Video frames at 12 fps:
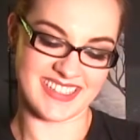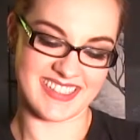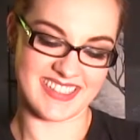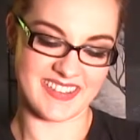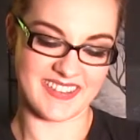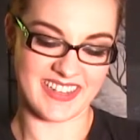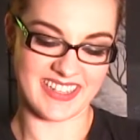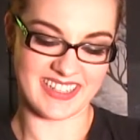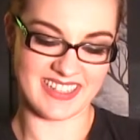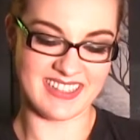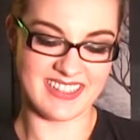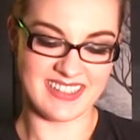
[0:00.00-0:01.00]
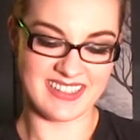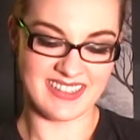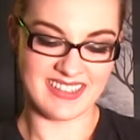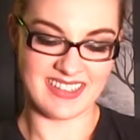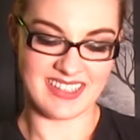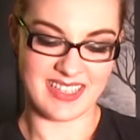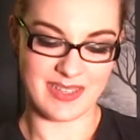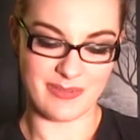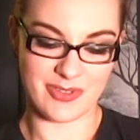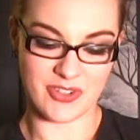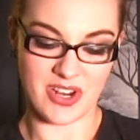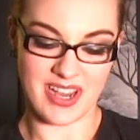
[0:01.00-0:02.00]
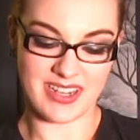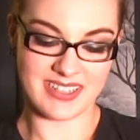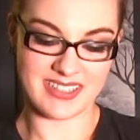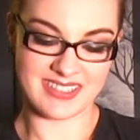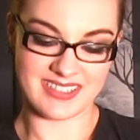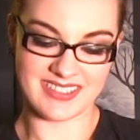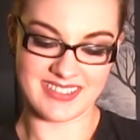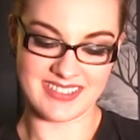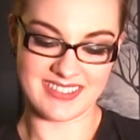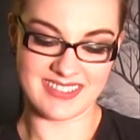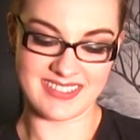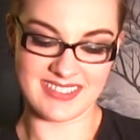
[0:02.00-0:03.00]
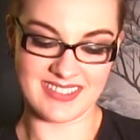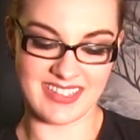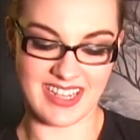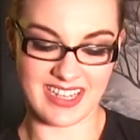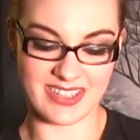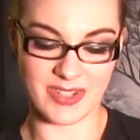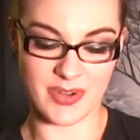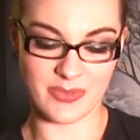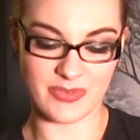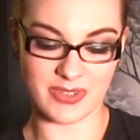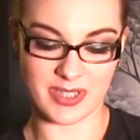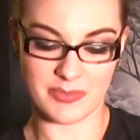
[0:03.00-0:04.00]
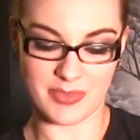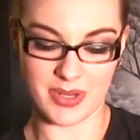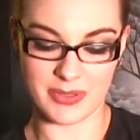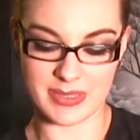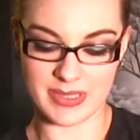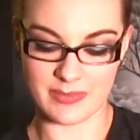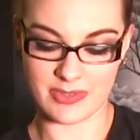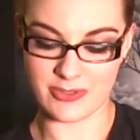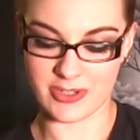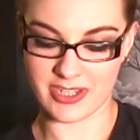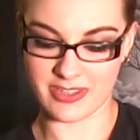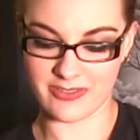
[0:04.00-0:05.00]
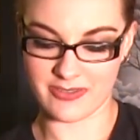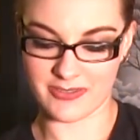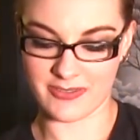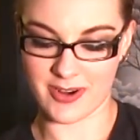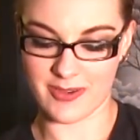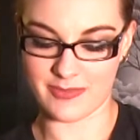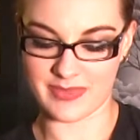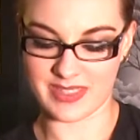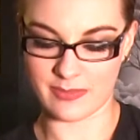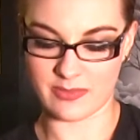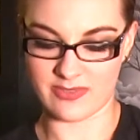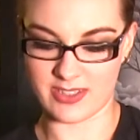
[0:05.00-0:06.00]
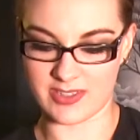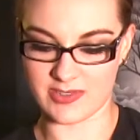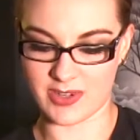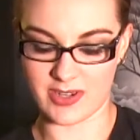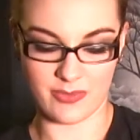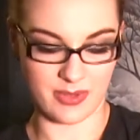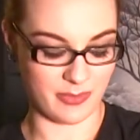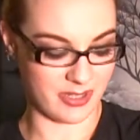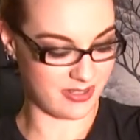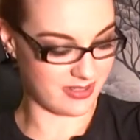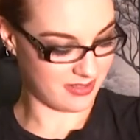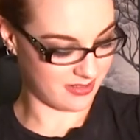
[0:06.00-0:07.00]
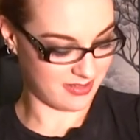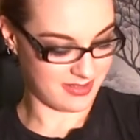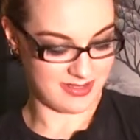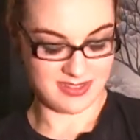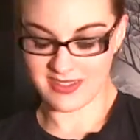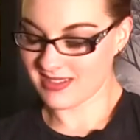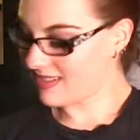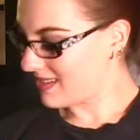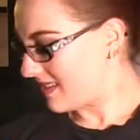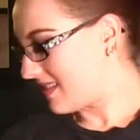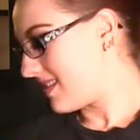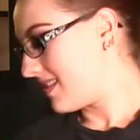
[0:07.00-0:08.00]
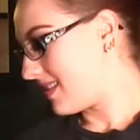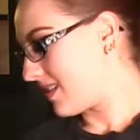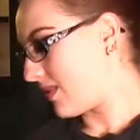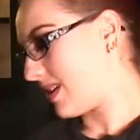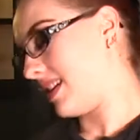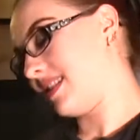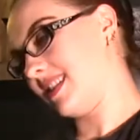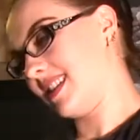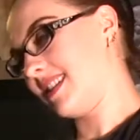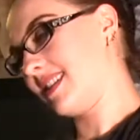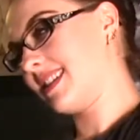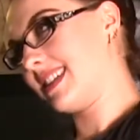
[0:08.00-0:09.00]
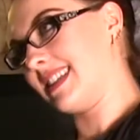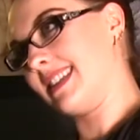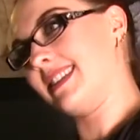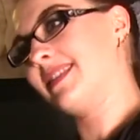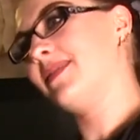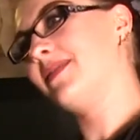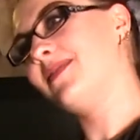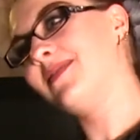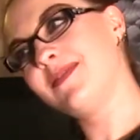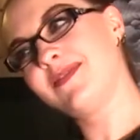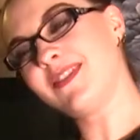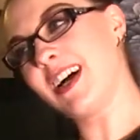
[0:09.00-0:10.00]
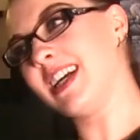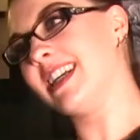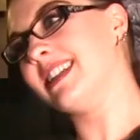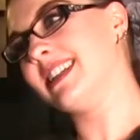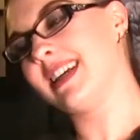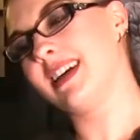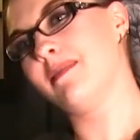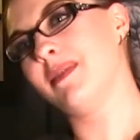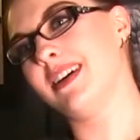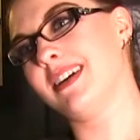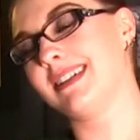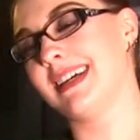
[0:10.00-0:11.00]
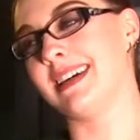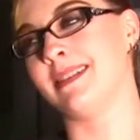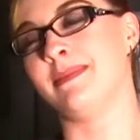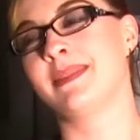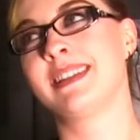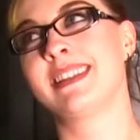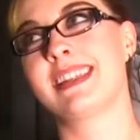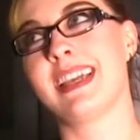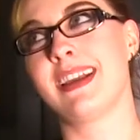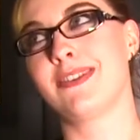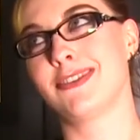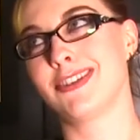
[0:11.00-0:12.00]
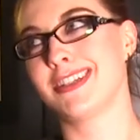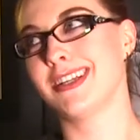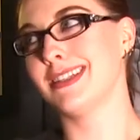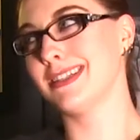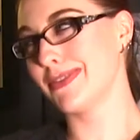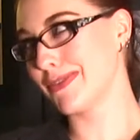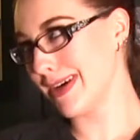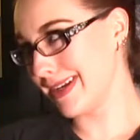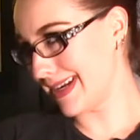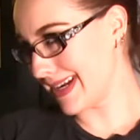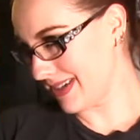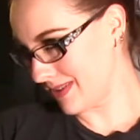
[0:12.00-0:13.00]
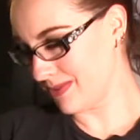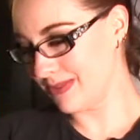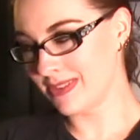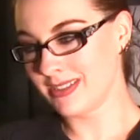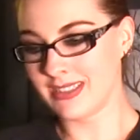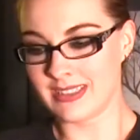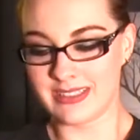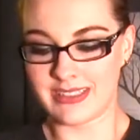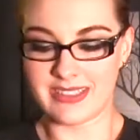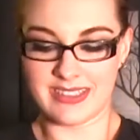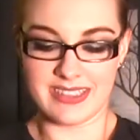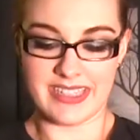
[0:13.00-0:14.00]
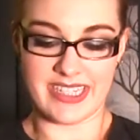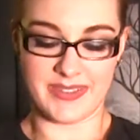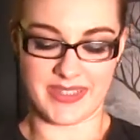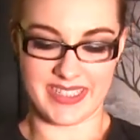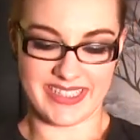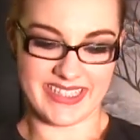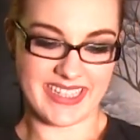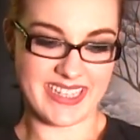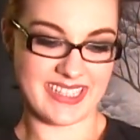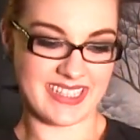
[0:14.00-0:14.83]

so I can keep track and hopefully borrow some strength from some of these great women going into this, because fucking damn hell, I'm scared shitless right now. Anyways,